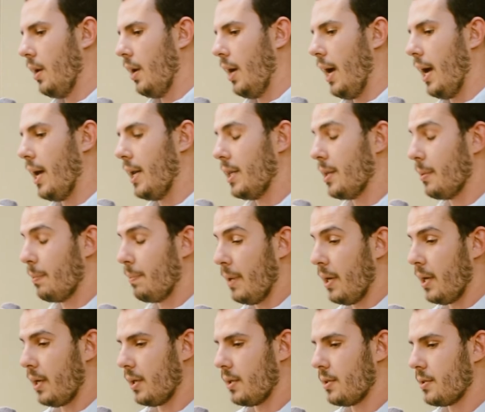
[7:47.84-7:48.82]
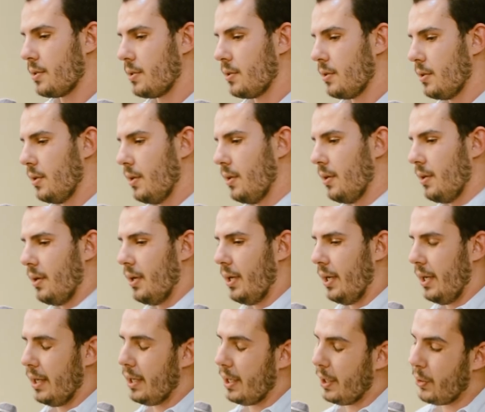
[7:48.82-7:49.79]
And the bugs
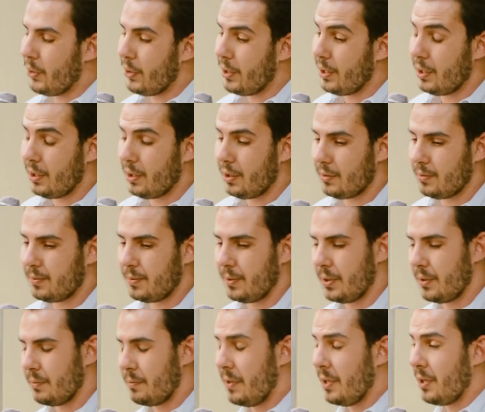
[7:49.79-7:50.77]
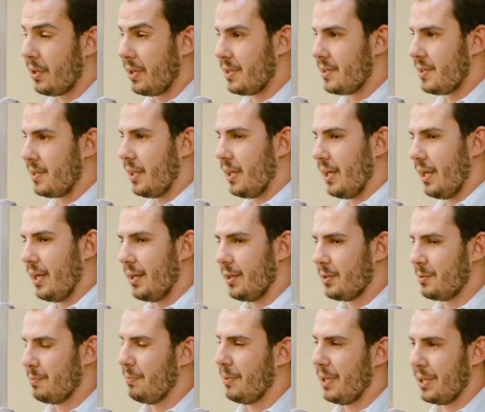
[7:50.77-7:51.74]
in Unreal for the VR SDK
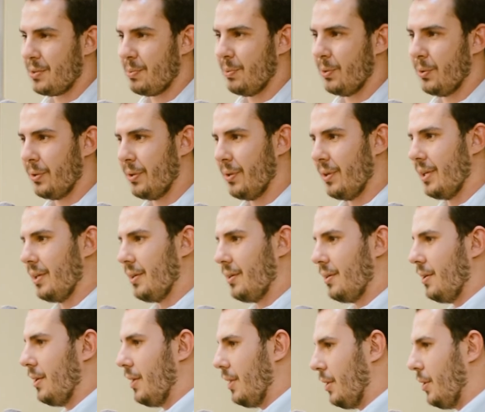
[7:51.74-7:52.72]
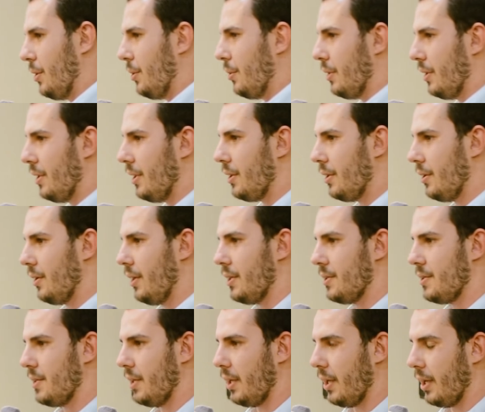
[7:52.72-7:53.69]
are much more than in the Unity
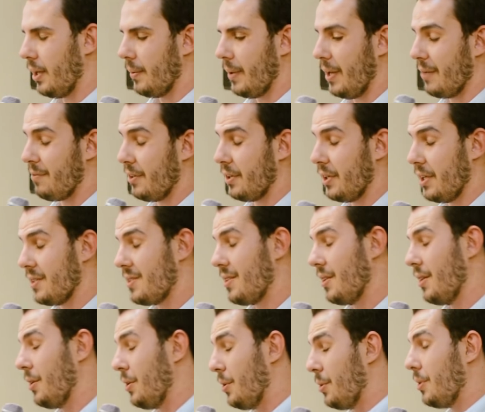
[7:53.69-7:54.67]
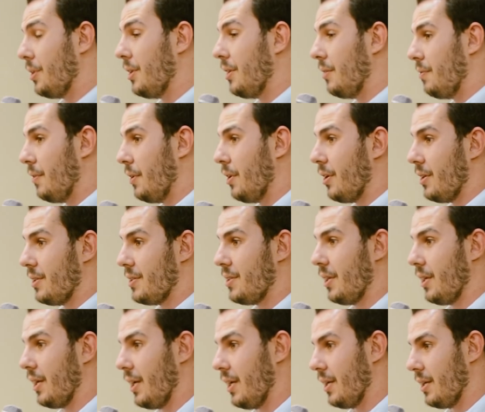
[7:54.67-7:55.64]
SDK. I feel the Unity VR
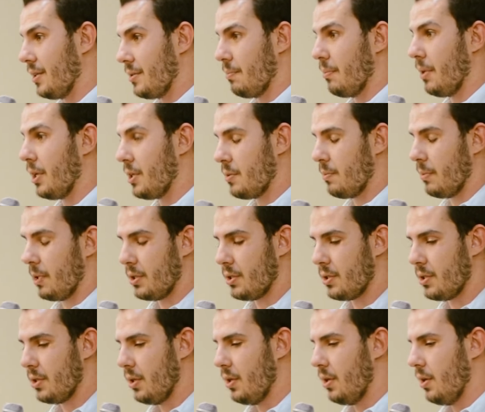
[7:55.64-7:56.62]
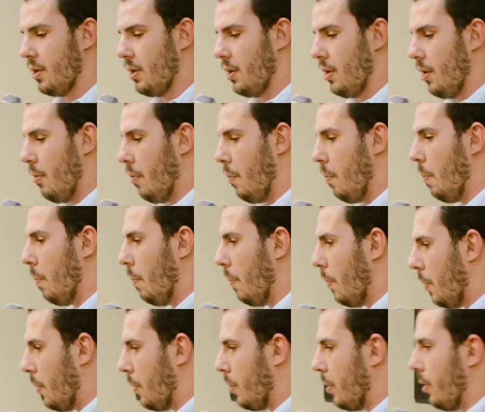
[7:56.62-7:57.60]
SDK is much, much
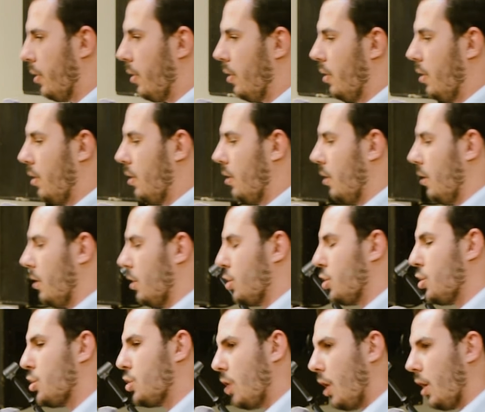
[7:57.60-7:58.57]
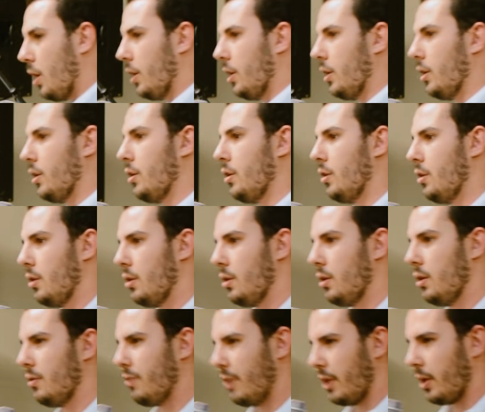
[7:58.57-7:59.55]
more solid,
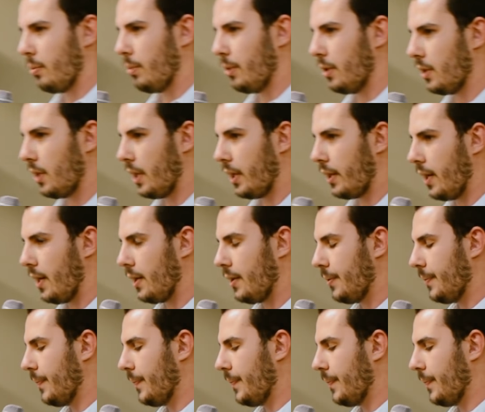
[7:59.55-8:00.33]
if I can put it like that.